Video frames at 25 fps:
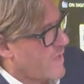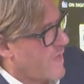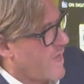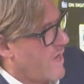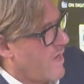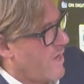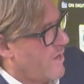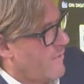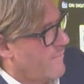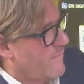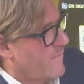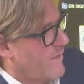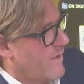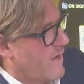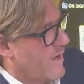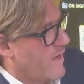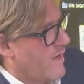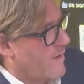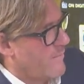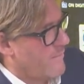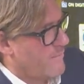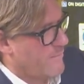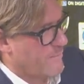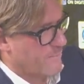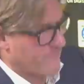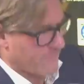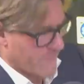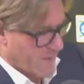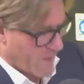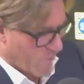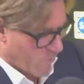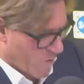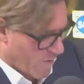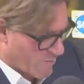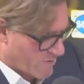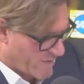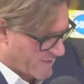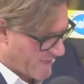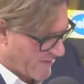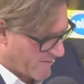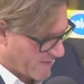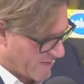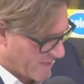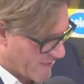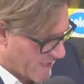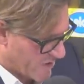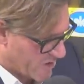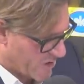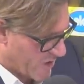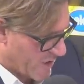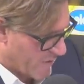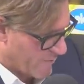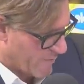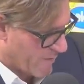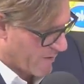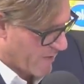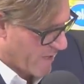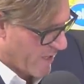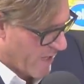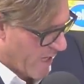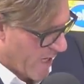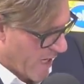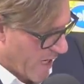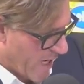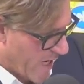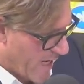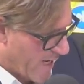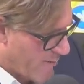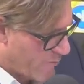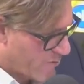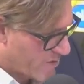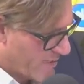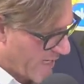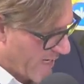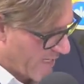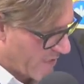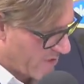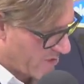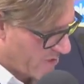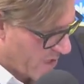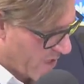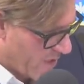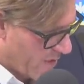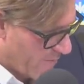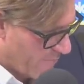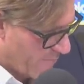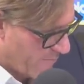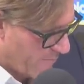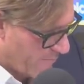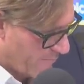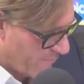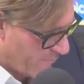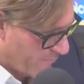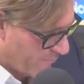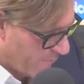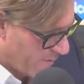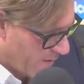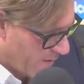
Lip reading: where was he at? The Dutch club. He was at Eindhoven,